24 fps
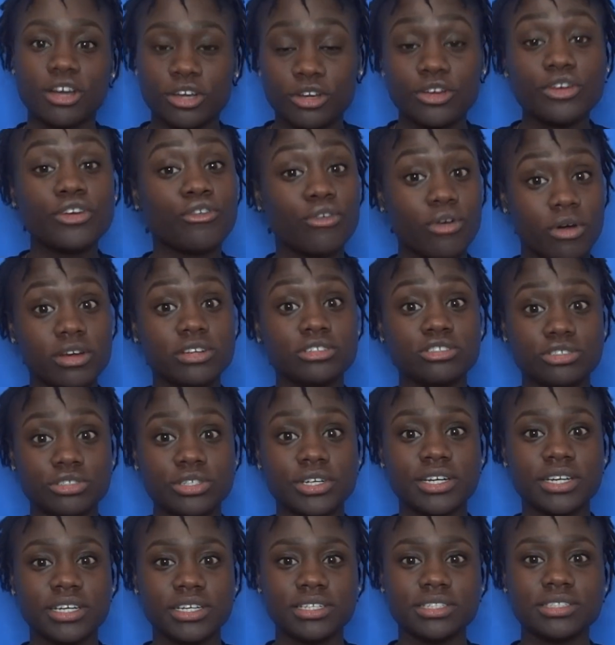you're growing
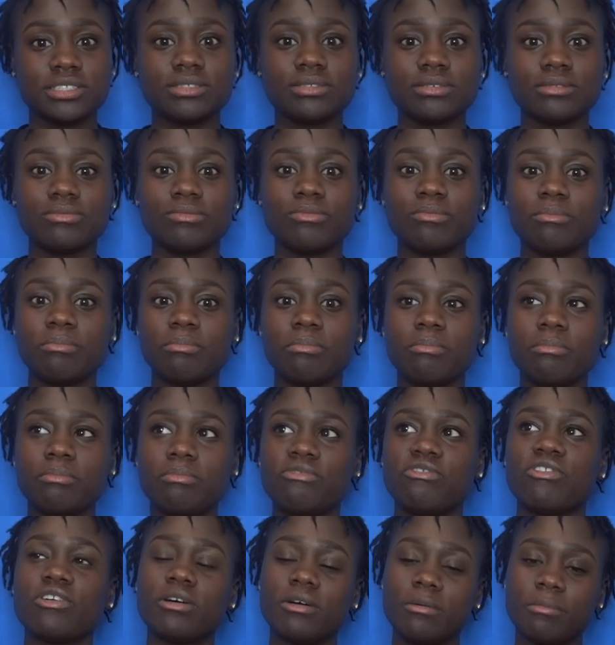dreads
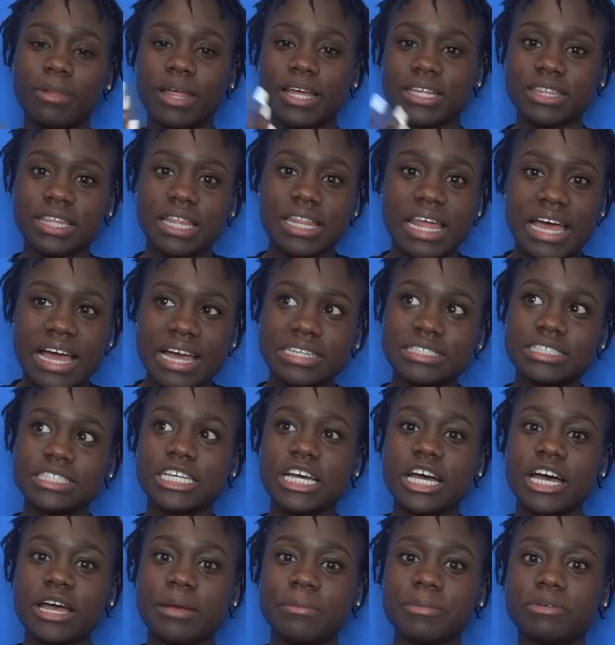from like the last
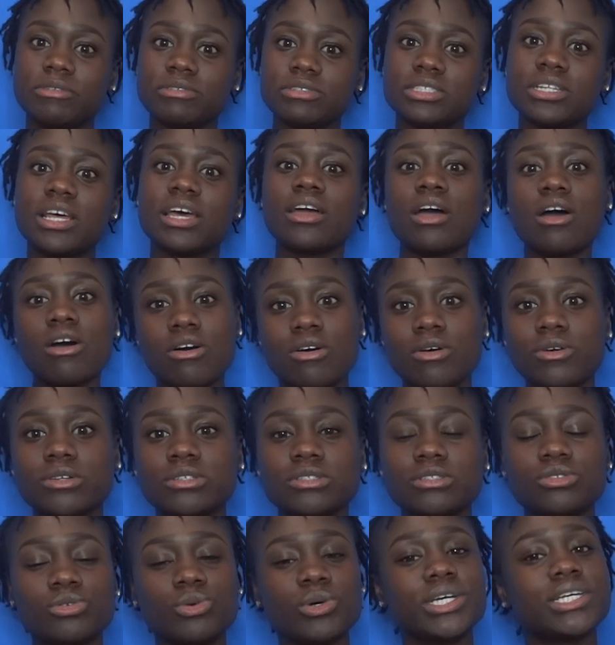time it was like
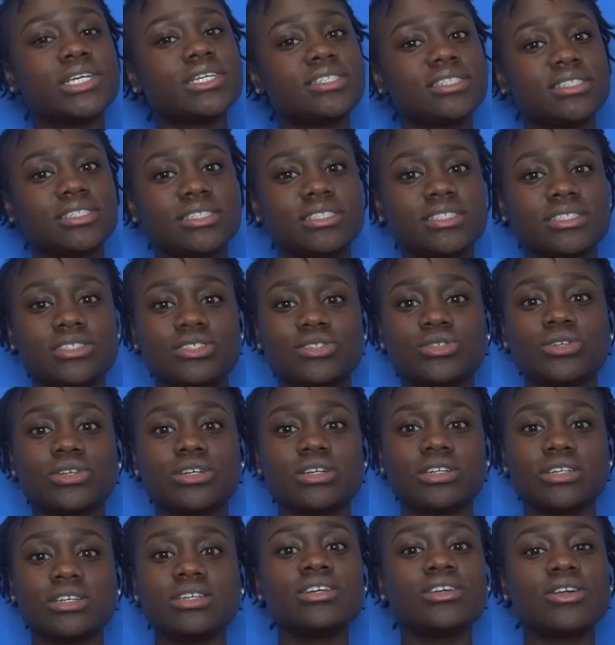oh twists or
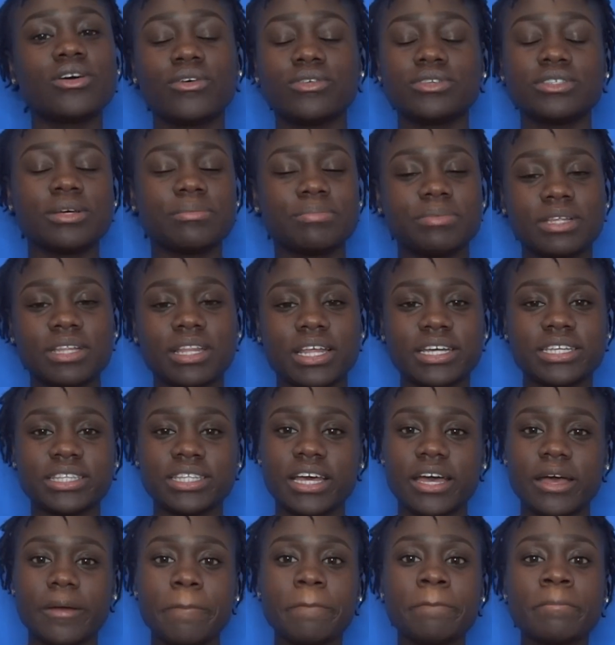you know something like
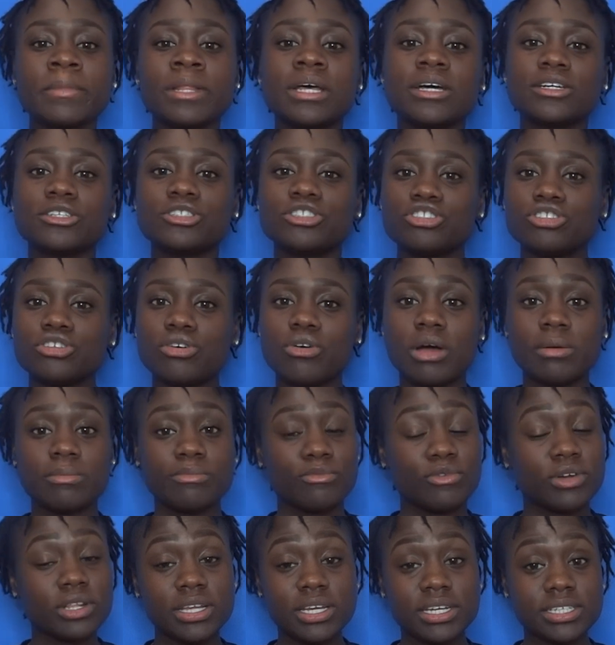that so i'm
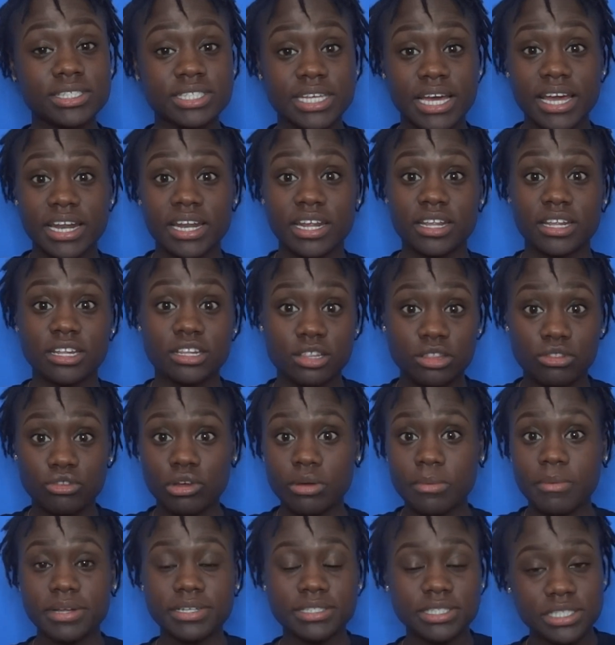really excited three
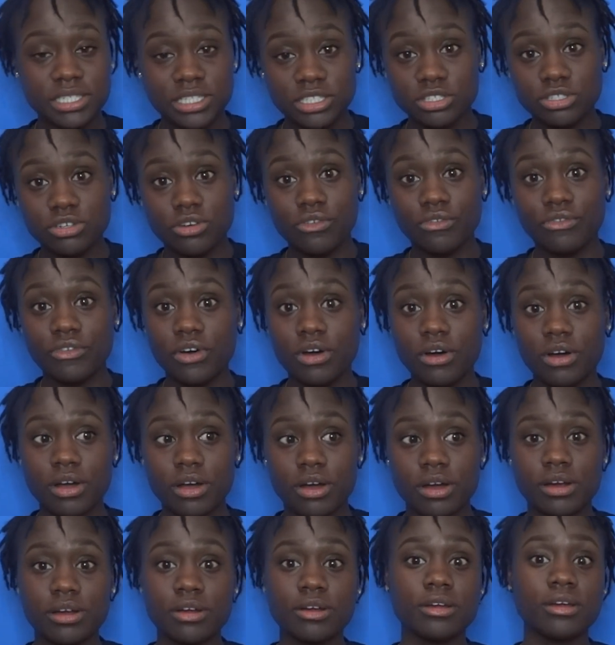months in so
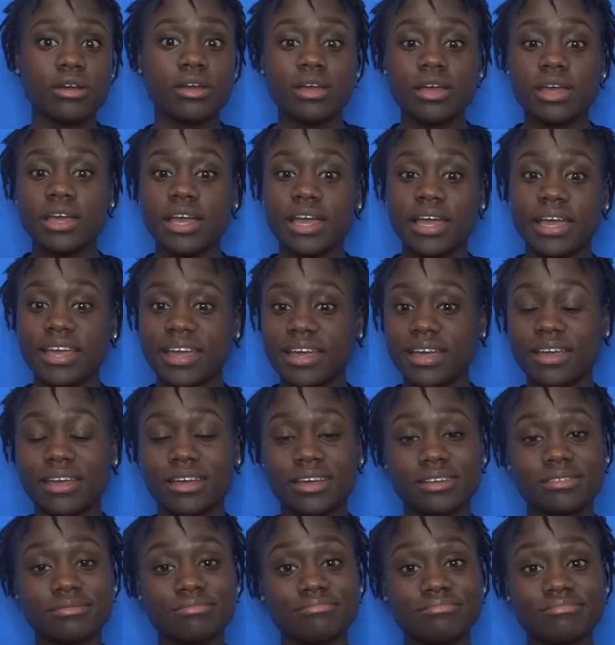far
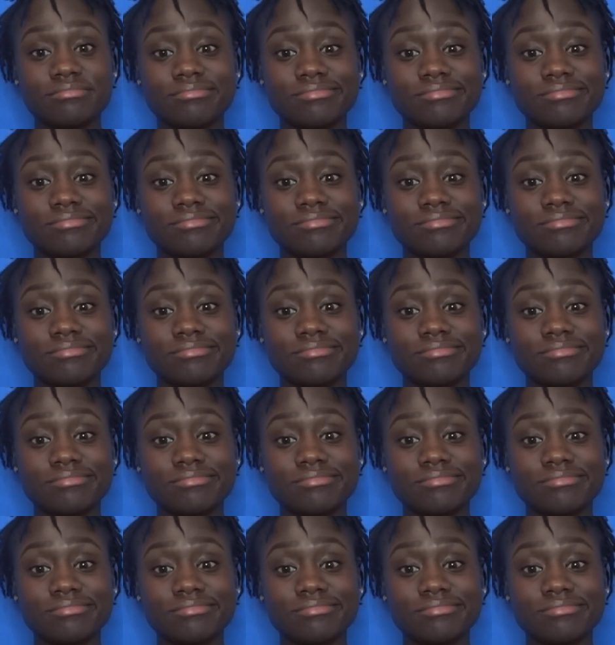and